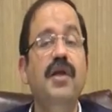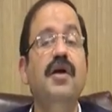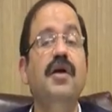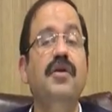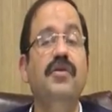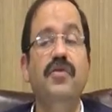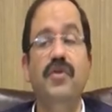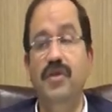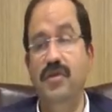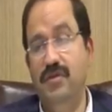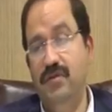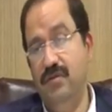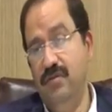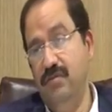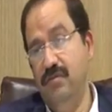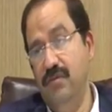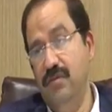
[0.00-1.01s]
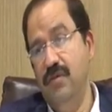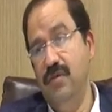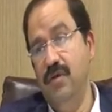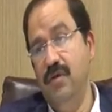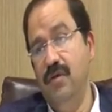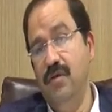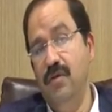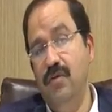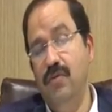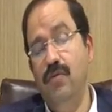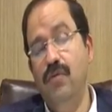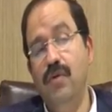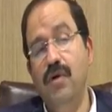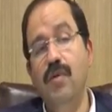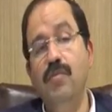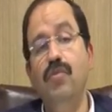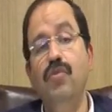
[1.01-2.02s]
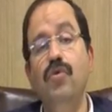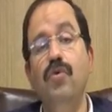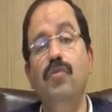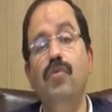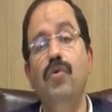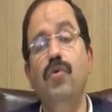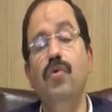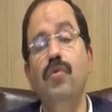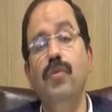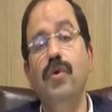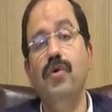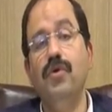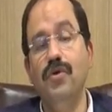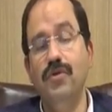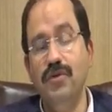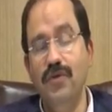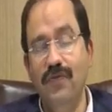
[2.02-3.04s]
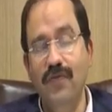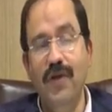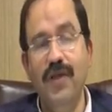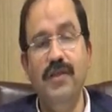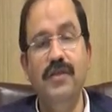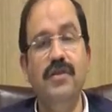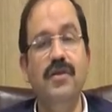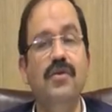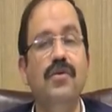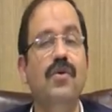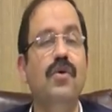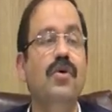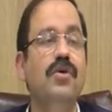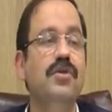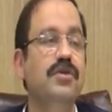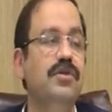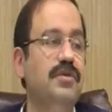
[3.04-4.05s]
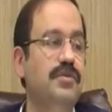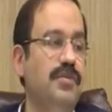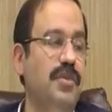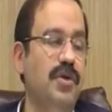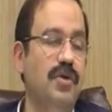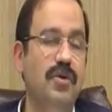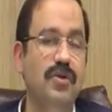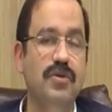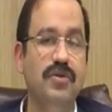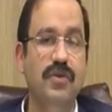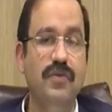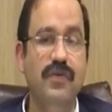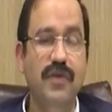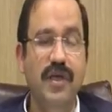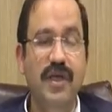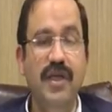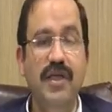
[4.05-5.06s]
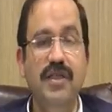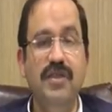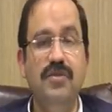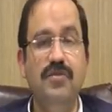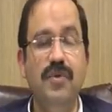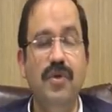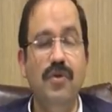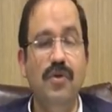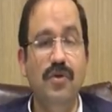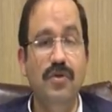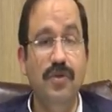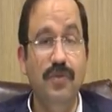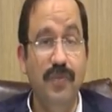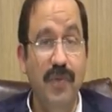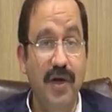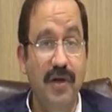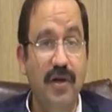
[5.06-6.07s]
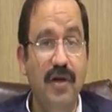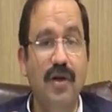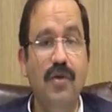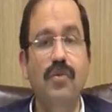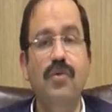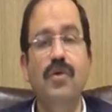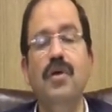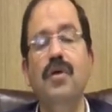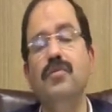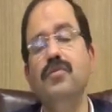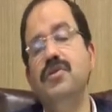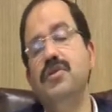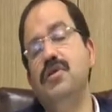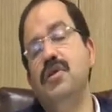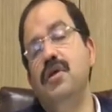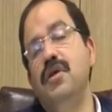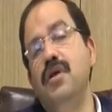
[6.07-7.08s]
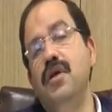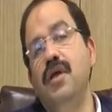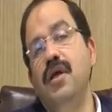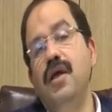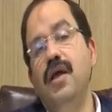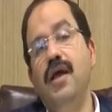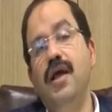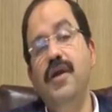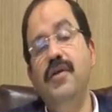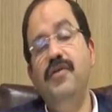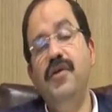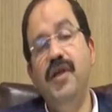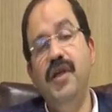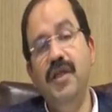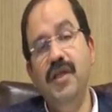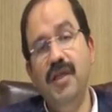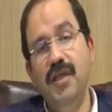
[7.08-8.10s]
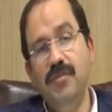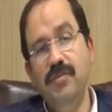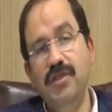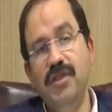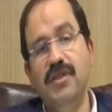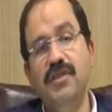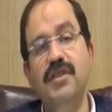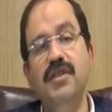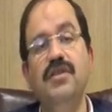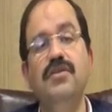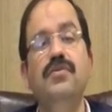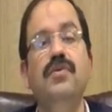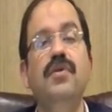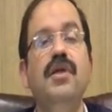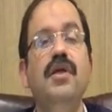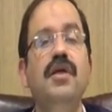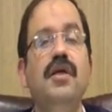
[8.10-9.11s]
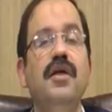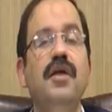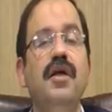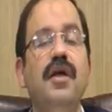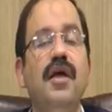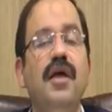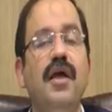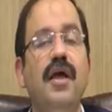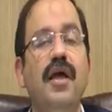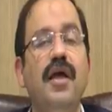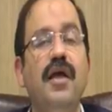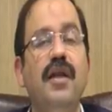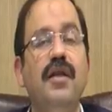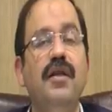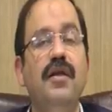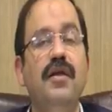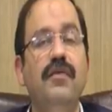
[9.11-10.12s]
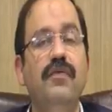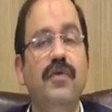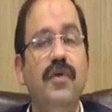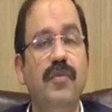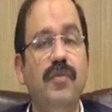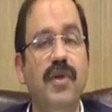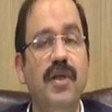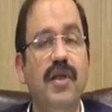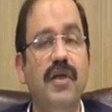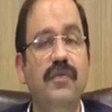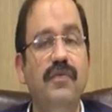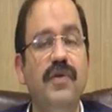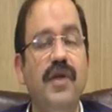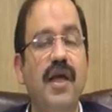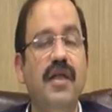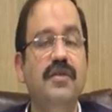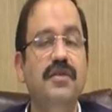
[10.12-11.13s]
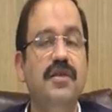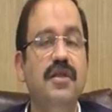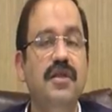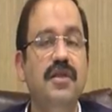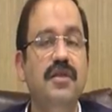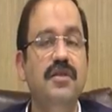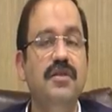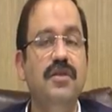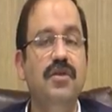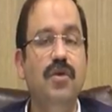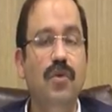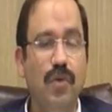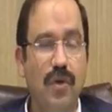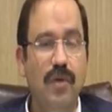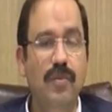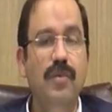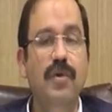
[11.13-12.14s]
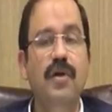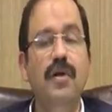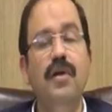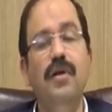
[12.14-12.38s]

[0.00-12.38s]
countries. who come to Apollo because of lesser cost, because of ease, because of better outcomes, and treating them successfully. And we believe cancer is curable